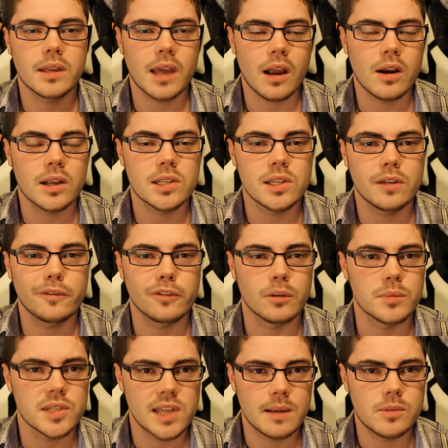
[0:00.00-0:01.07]
character
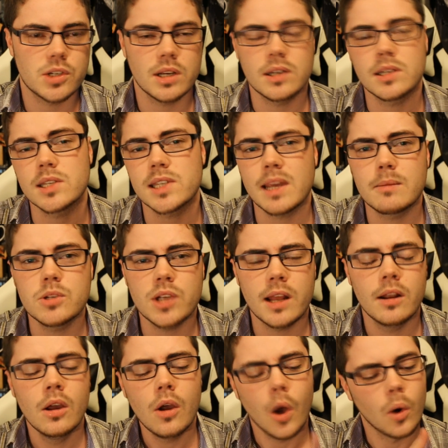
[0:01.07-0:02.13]
from same gen to same
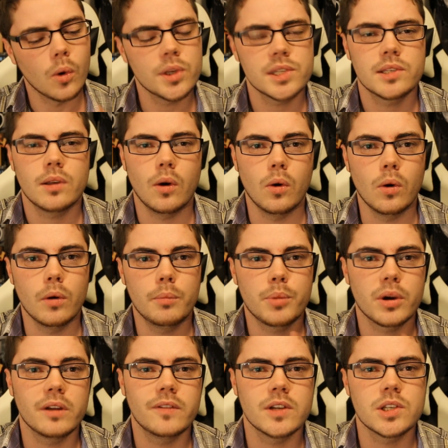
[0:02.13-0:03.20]
gen or
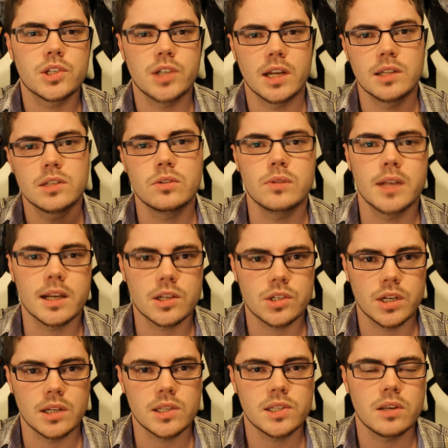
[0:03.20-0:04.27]
previous gen to next
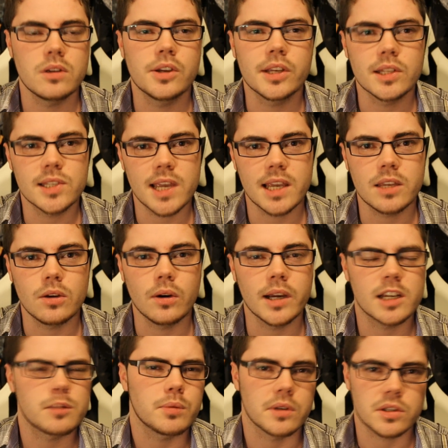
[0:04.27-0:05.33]
gen. So you can take your
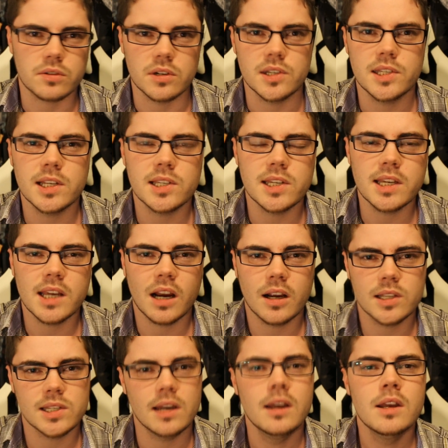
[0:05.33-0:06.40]
Xbox 360
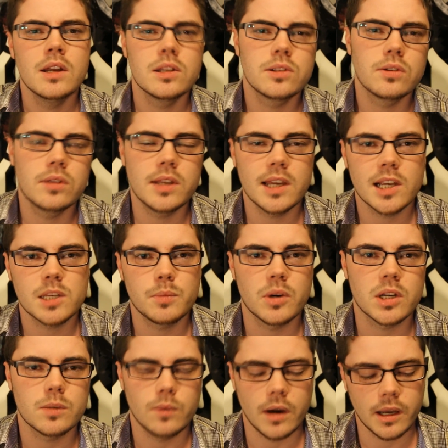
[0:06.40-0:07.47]
character to the
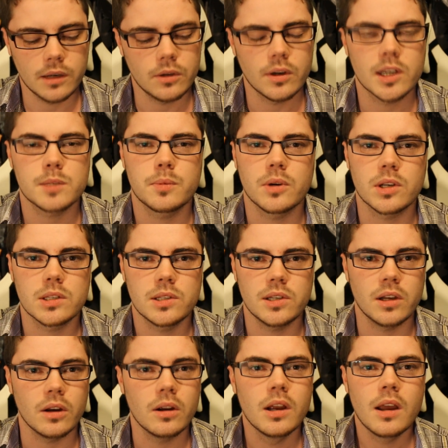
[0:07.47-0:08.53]
Xbox One, your Xbox,
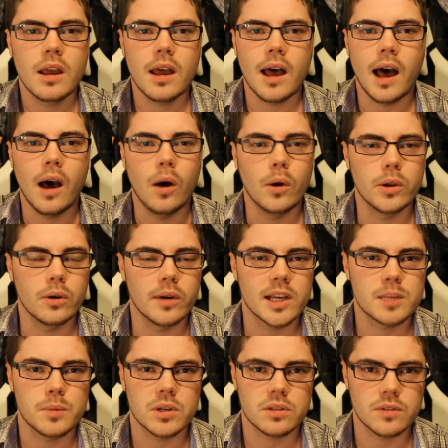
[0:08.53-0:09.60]
or your
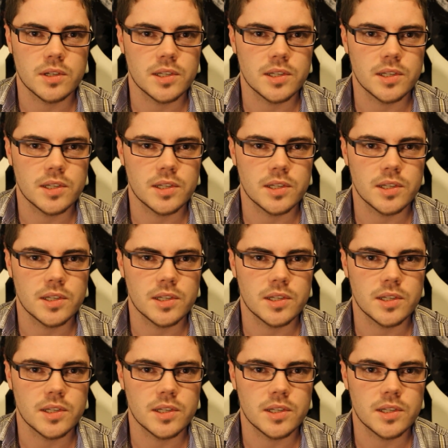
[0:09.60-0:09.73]
Xbox